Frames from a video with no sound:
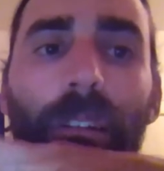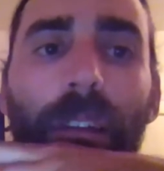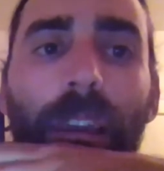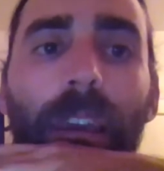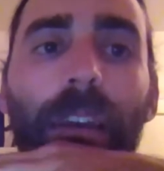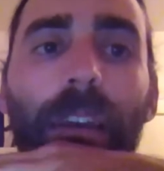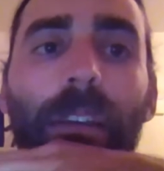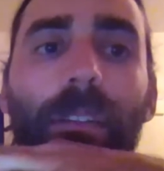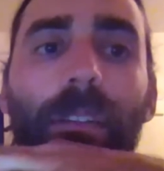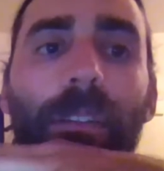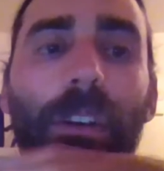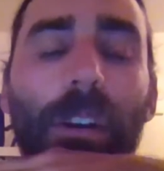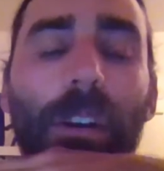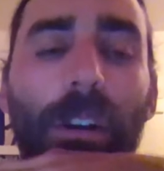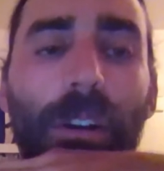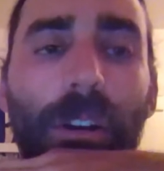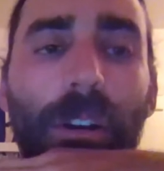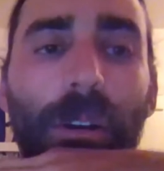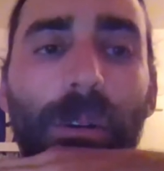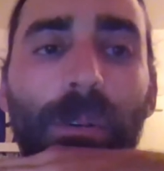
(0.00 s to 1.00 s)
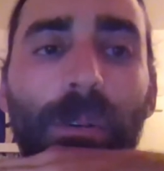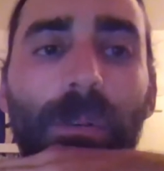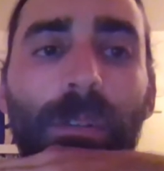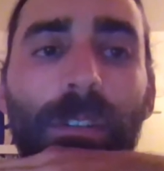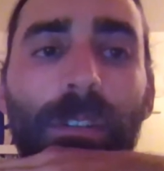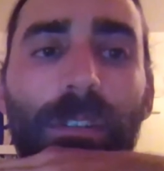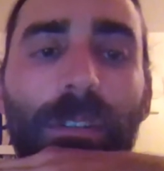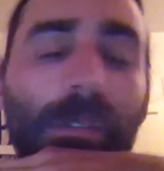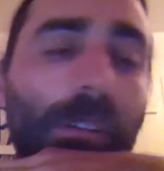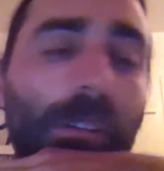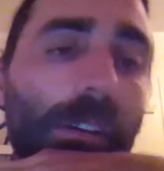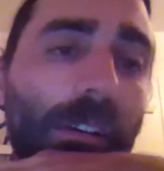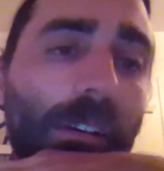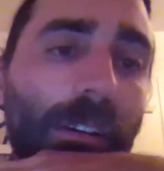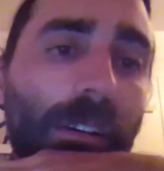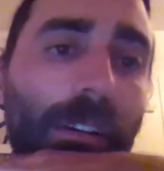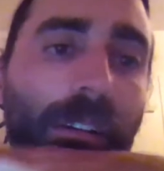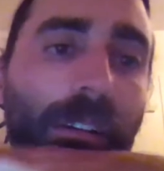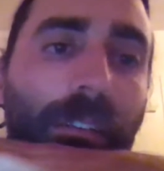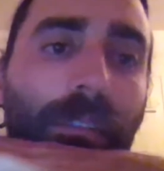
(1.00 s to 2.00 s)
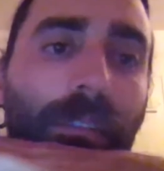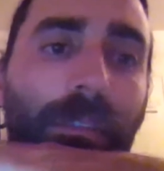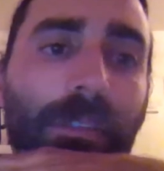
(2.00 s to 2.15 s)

and there are no there's no longer